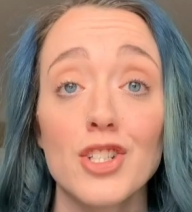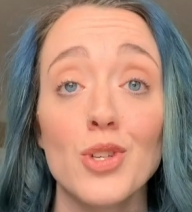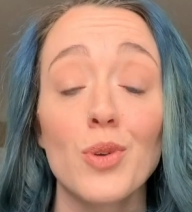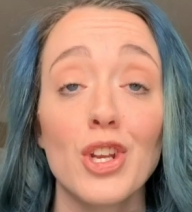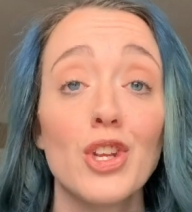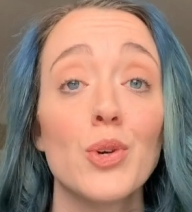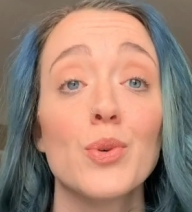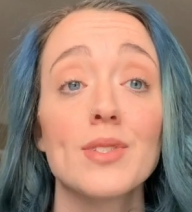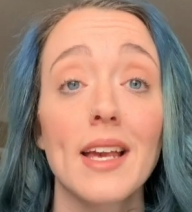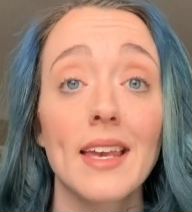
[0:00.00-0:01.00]
You can
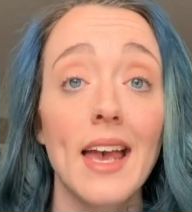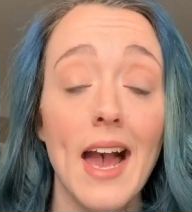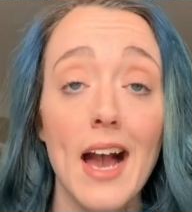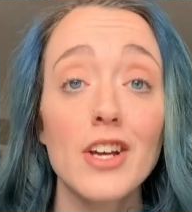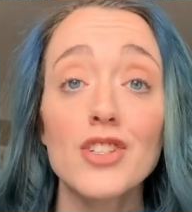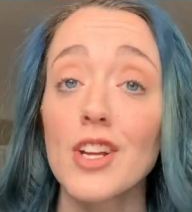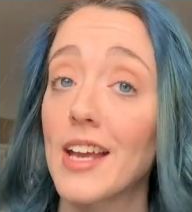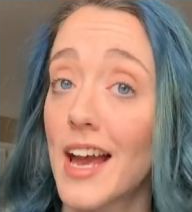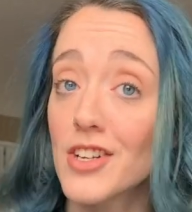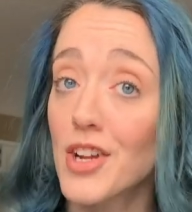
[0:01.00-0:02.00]
use cash and
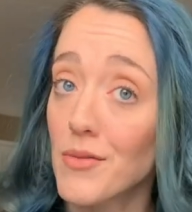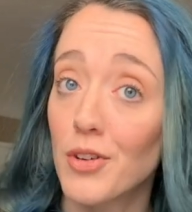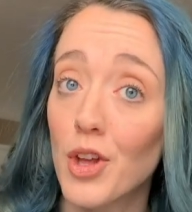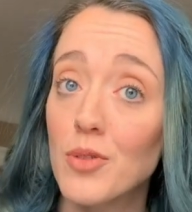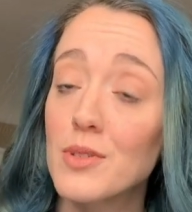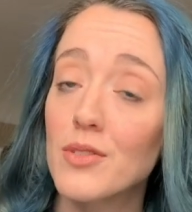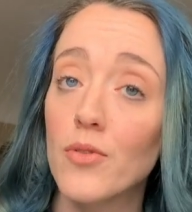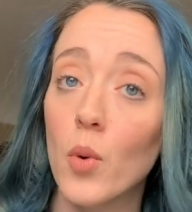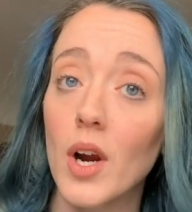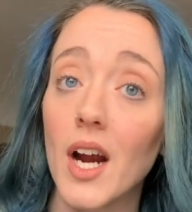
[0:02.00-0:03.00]
cash envelopes
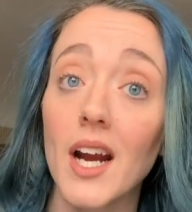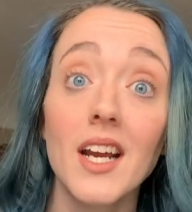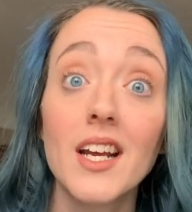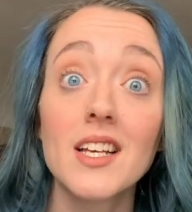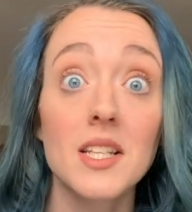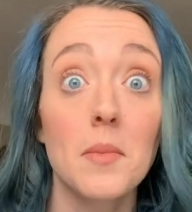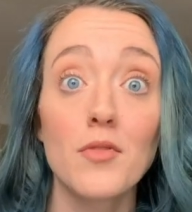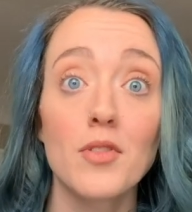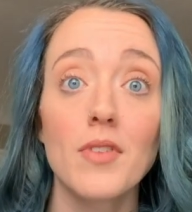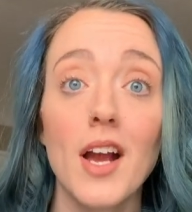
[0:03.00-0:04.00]
for some of
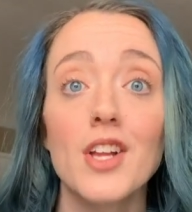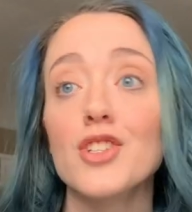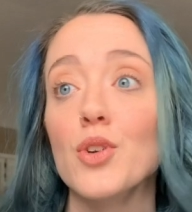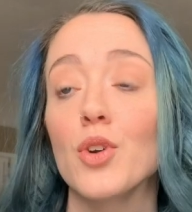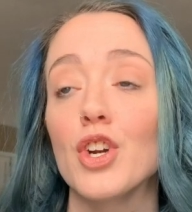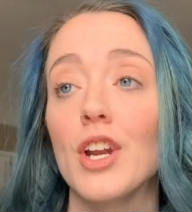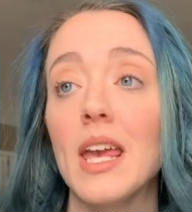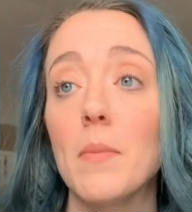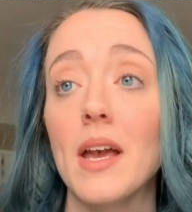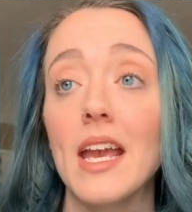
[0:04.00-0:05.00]
your funds. You could
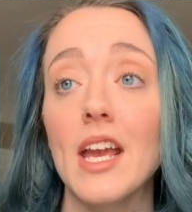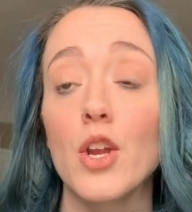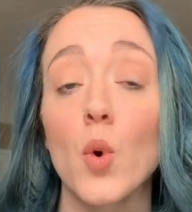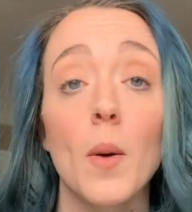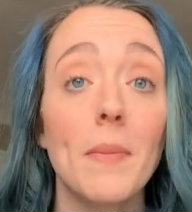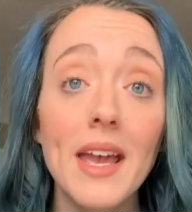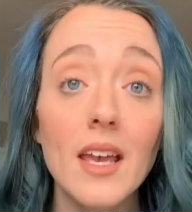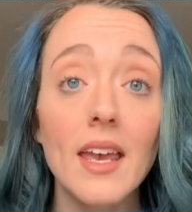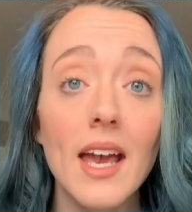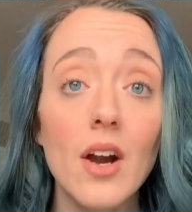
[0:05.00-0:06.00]
keep it in your bank
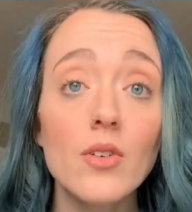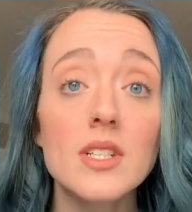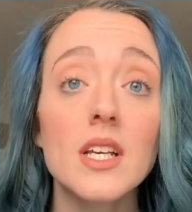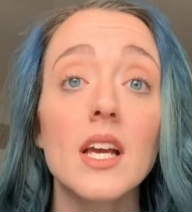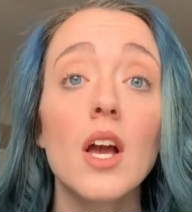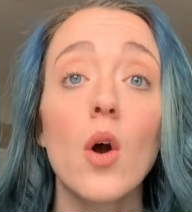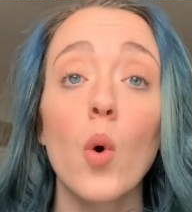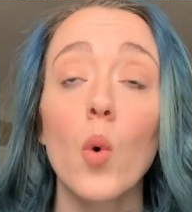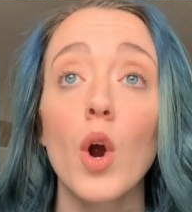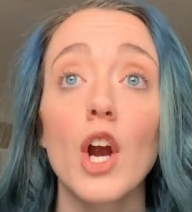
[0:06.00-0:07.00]
account,
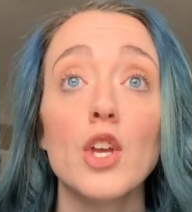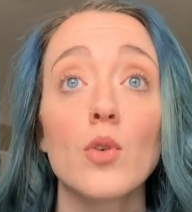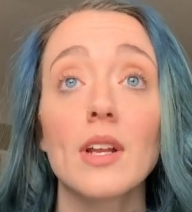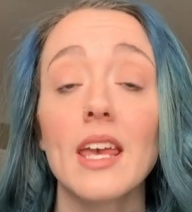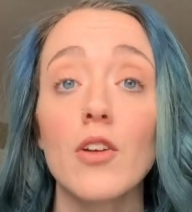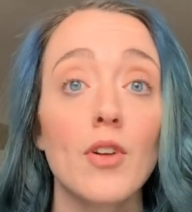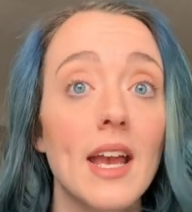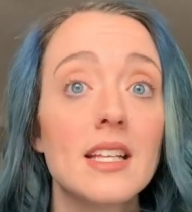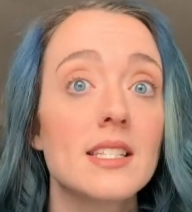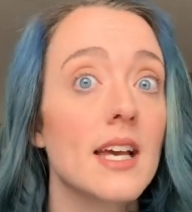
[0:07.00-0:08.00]
or you could
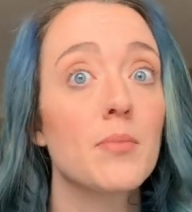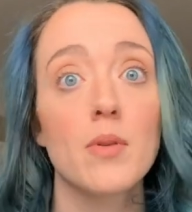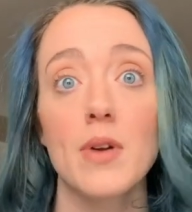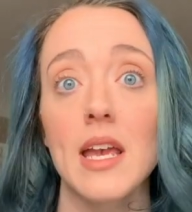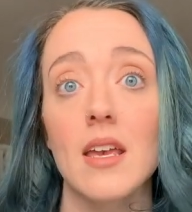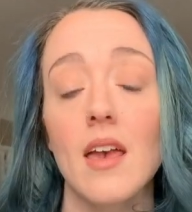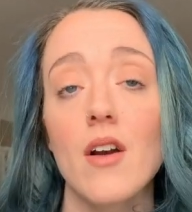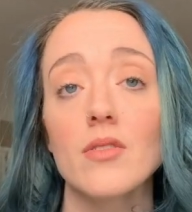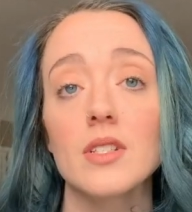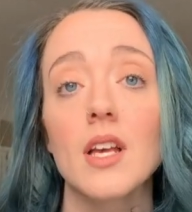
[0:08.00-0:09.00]
create separate bank
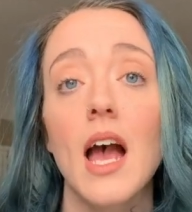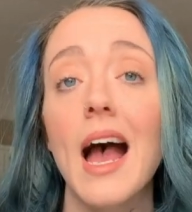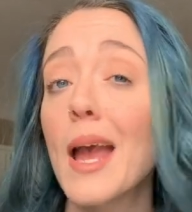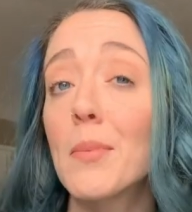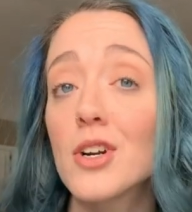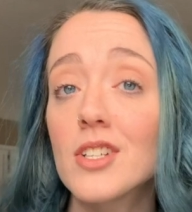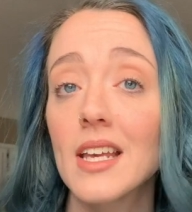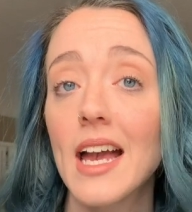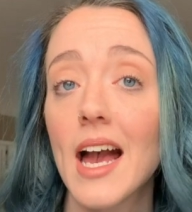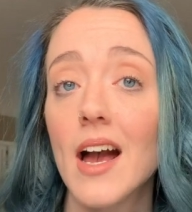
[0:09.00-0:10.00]
accounts. I
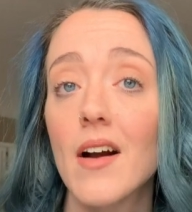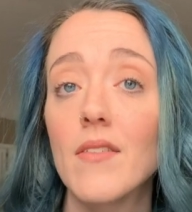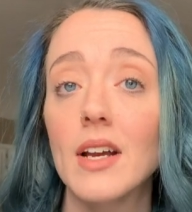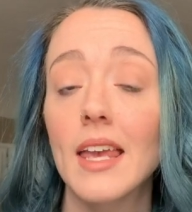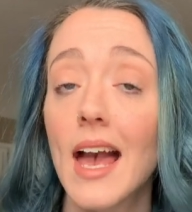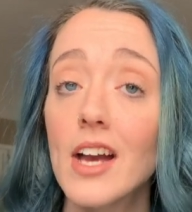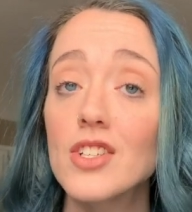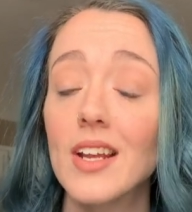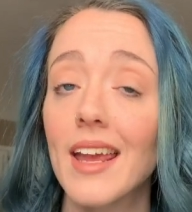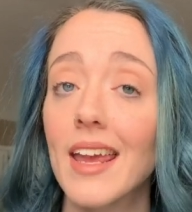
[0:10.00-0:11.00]
personally have
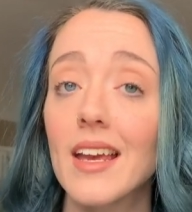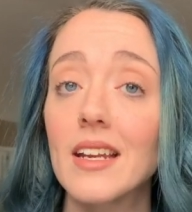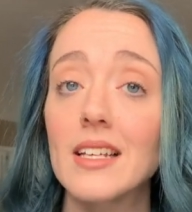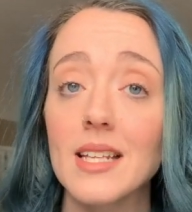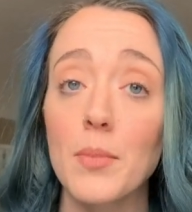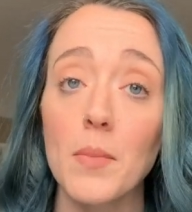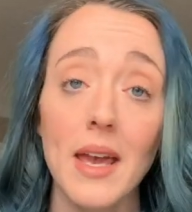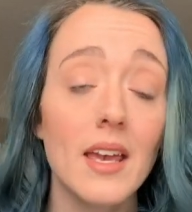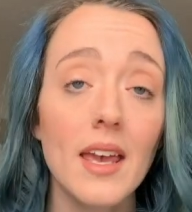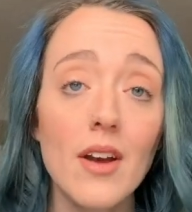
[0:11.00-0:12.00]
cash and separate
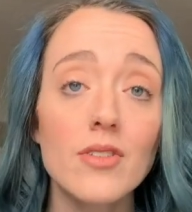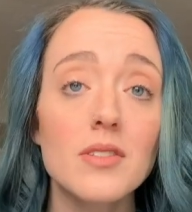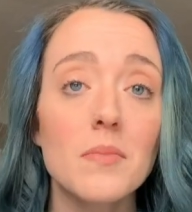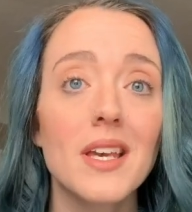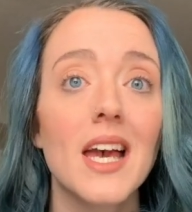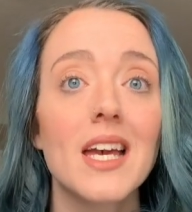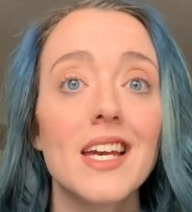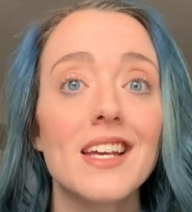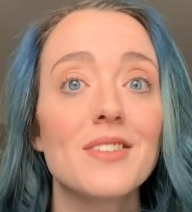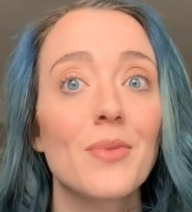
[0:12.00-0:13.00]
bank accounts
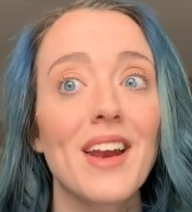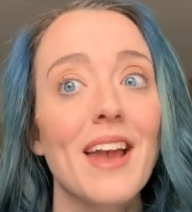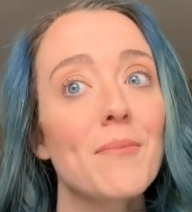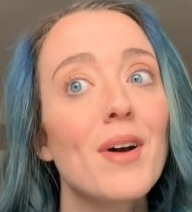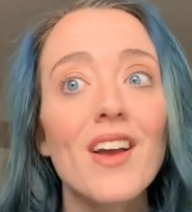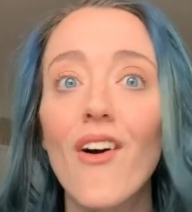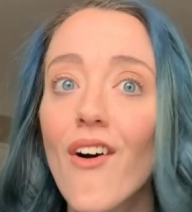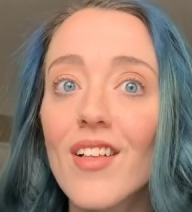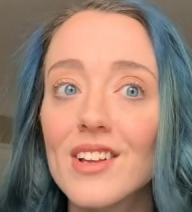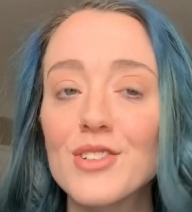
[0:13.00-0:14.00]
because when I put it
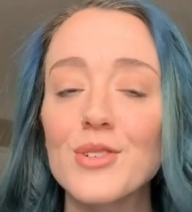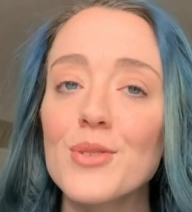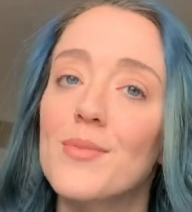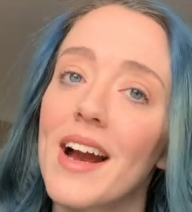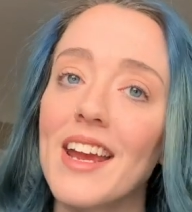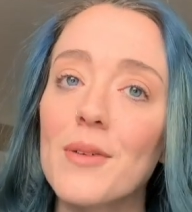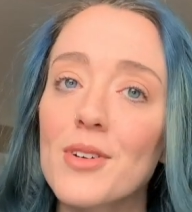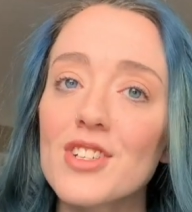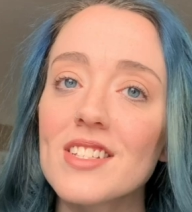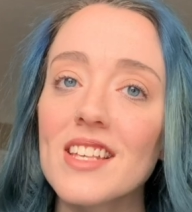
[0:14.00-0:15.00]
all into my
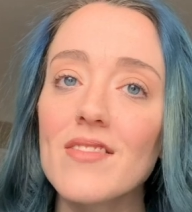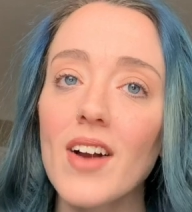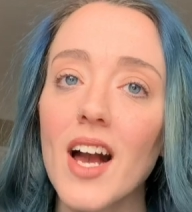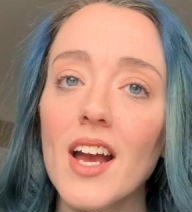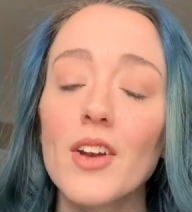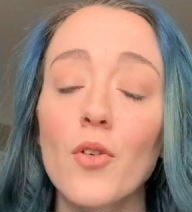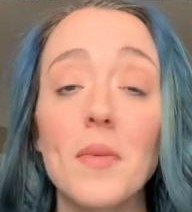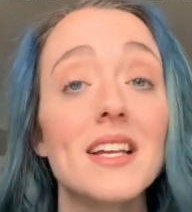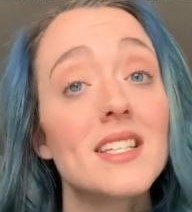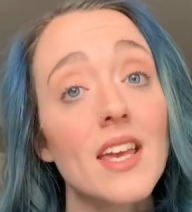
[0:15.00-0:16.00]
emergency fund or
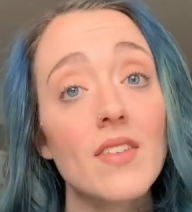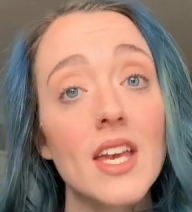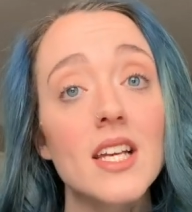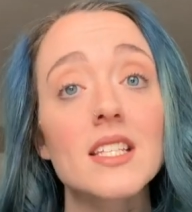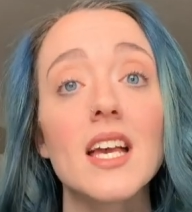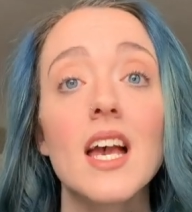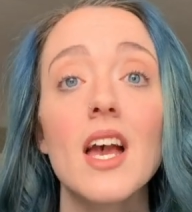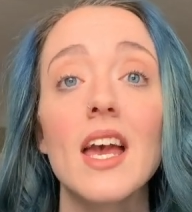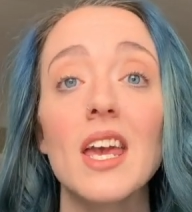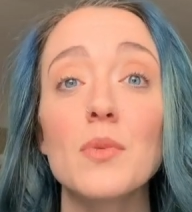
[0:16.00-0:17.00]
my savings,
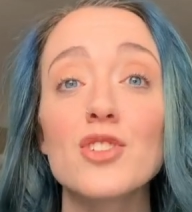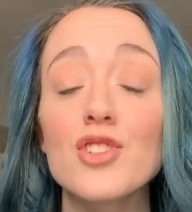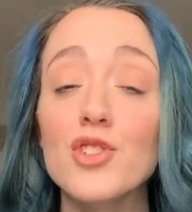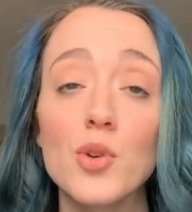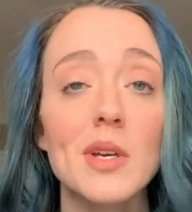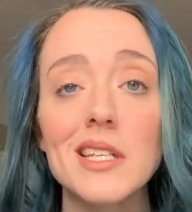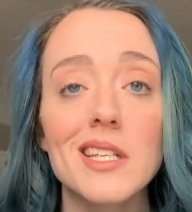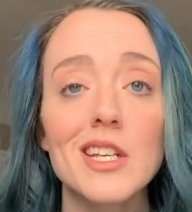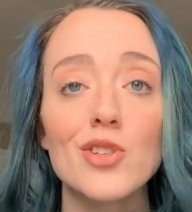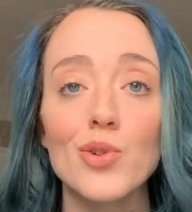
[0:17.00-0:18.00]
it was just too
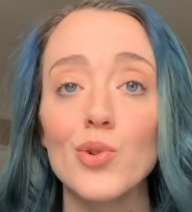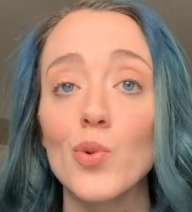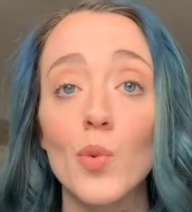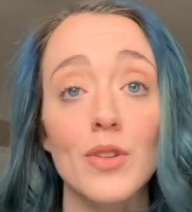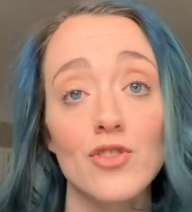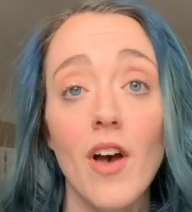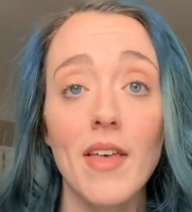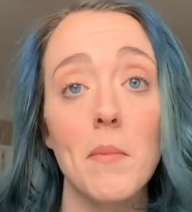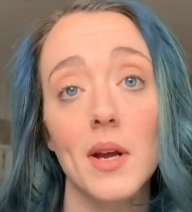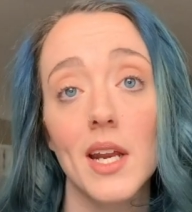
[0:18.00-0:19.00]
easy to withdraw
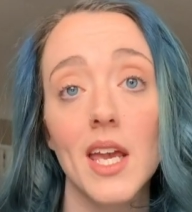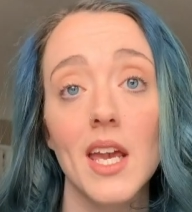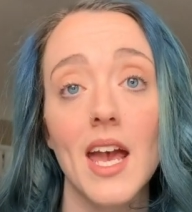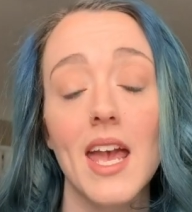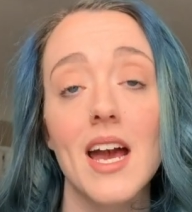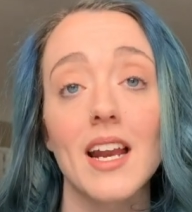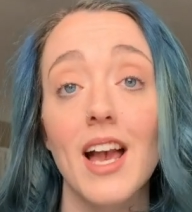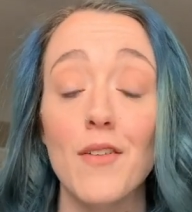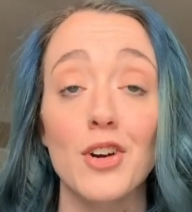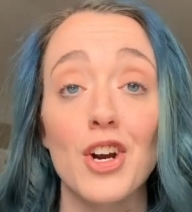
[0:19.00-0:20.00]
that money and
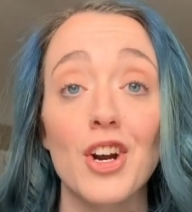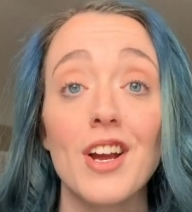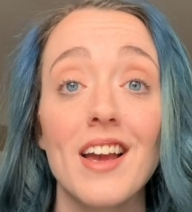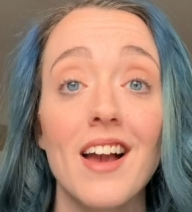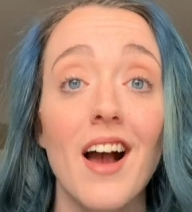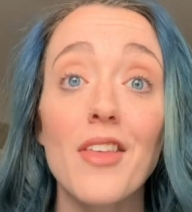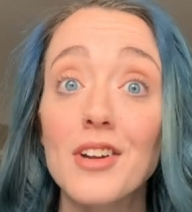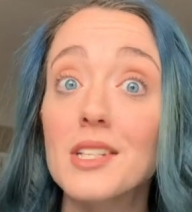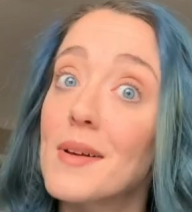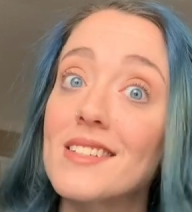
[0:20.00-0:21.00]
cover other
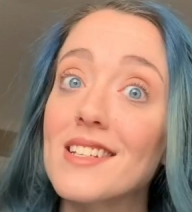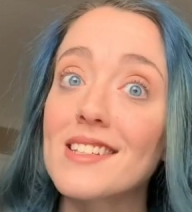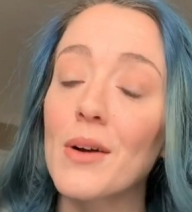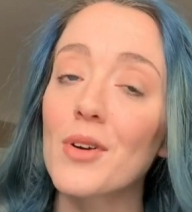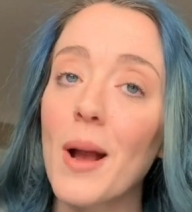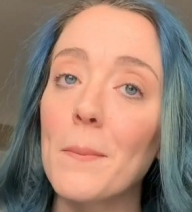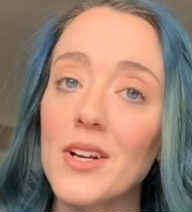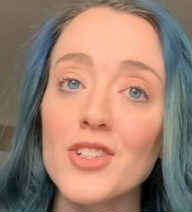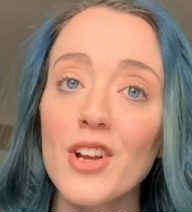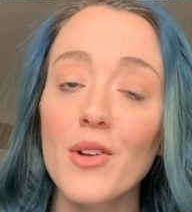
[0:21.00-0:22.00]
expenses that were not
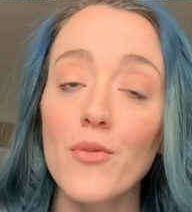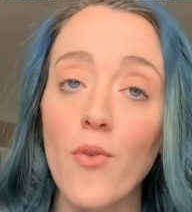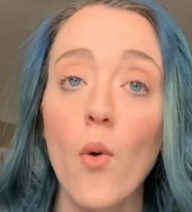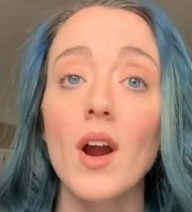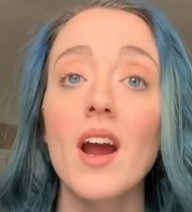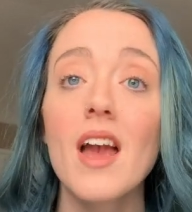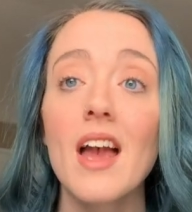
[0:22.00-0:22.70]
budgeted for.